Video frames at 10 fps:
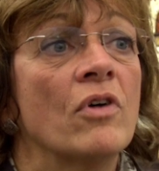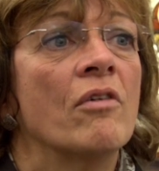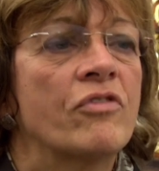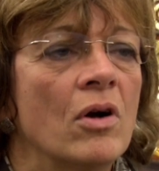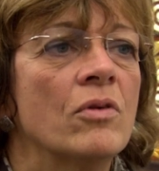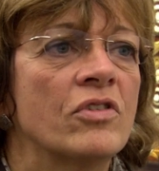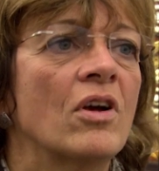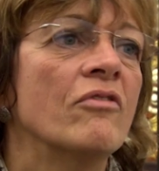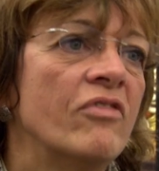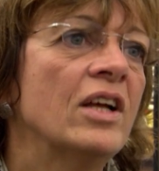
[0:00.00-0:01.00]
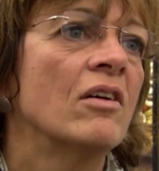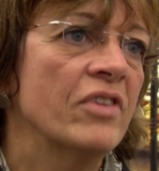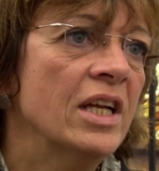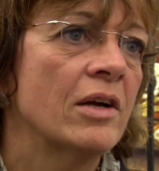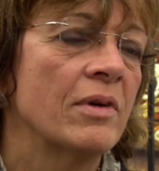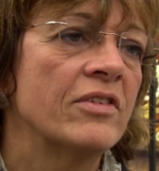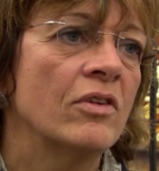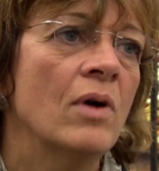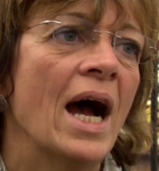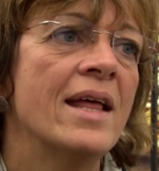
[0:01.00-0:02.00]
is, of course, conflict of interest.
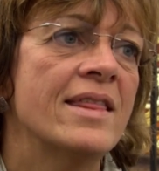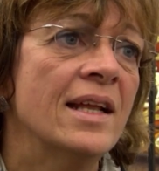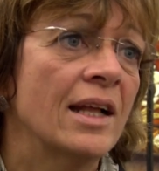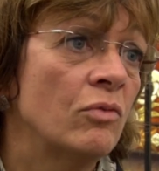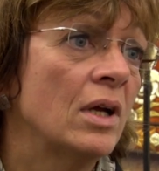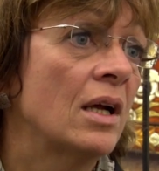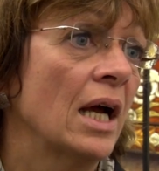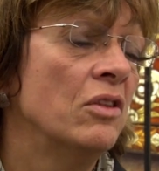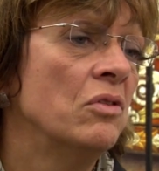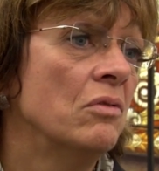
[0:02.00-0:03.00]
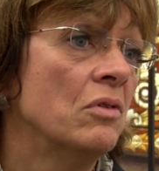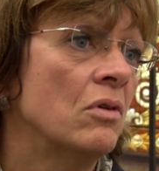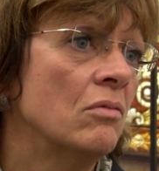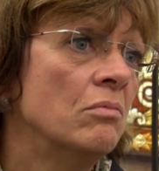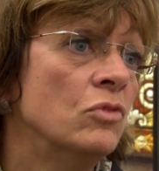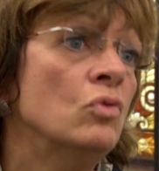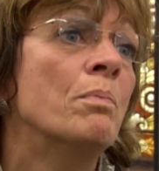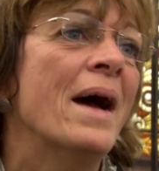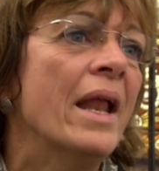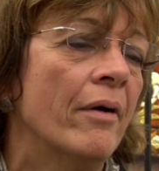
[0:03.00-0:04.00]
So I think that we can do
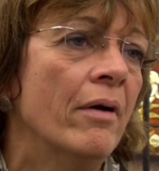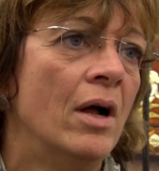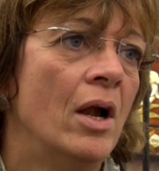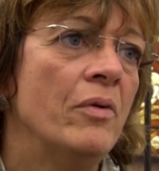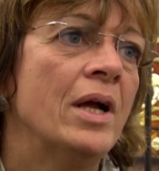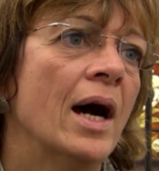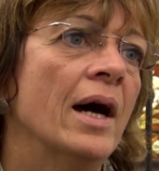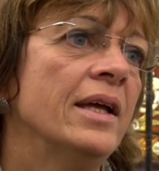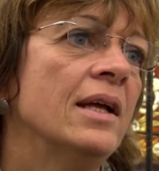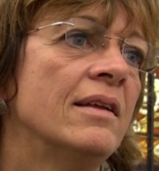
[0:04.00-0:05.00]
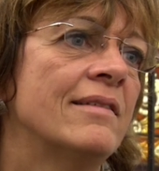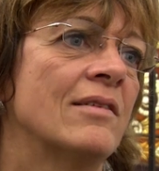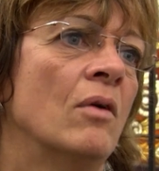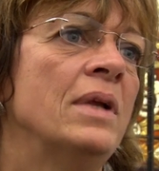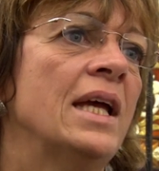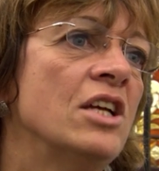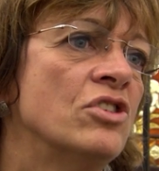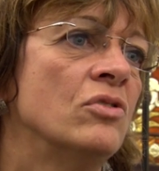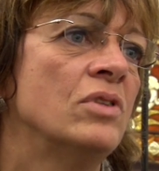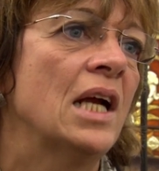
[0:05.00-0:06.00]
better regarding this
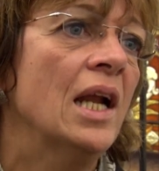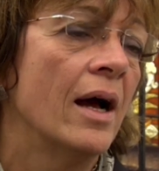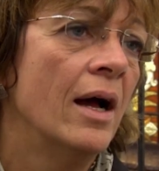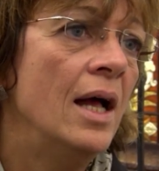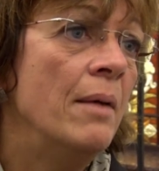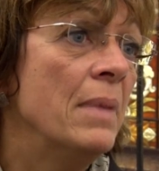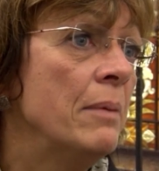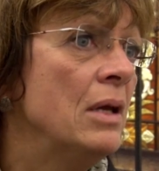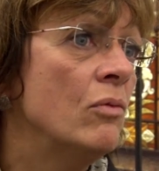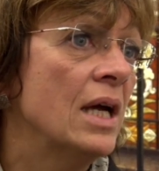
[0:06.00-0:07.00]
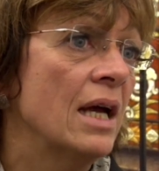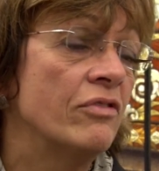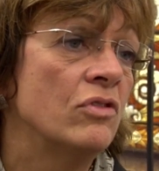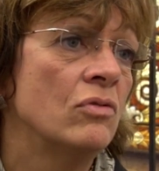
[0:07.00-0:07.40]
obligation to declare. Maybe we have